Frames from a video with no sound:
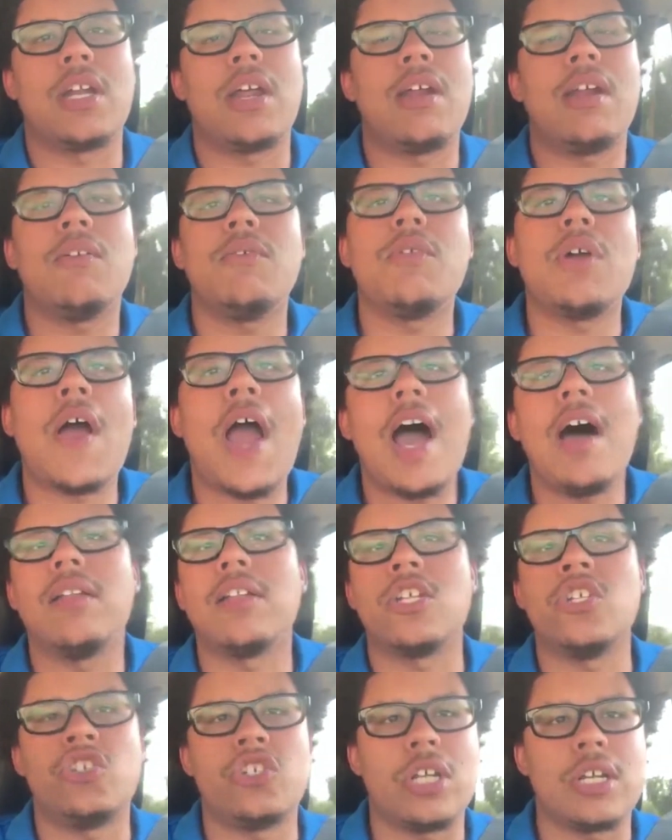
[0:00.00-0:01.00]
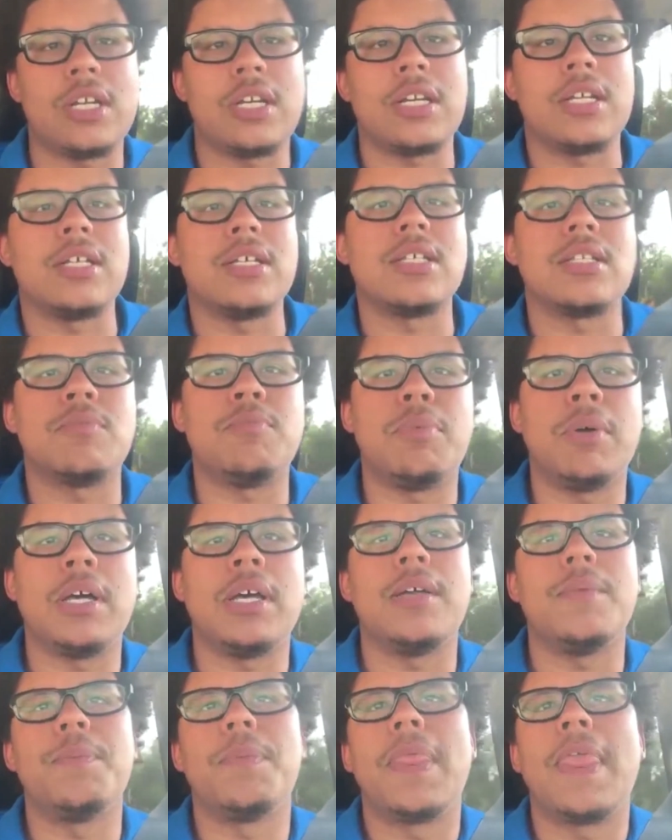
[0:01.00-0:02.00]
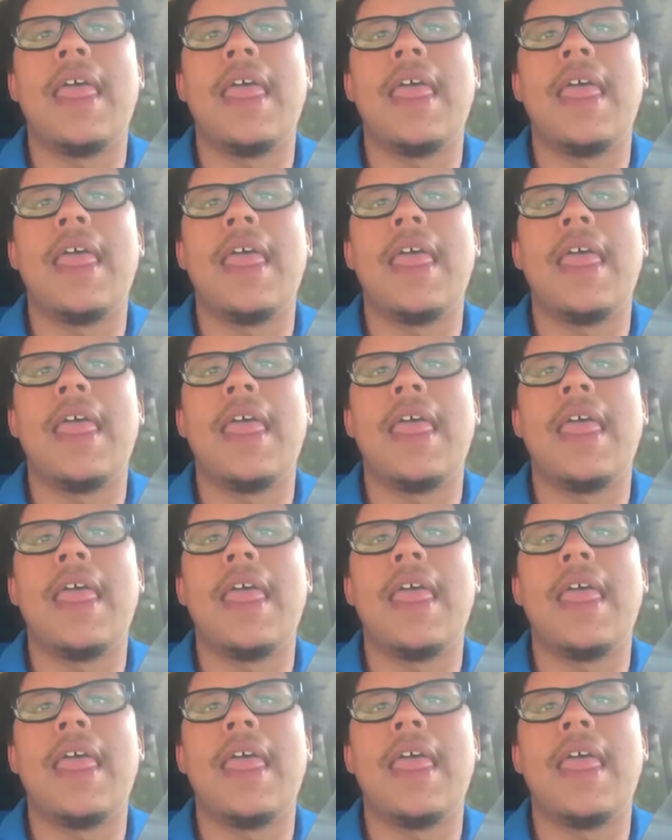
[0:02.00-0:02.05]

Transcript: I don't know how legit it is, but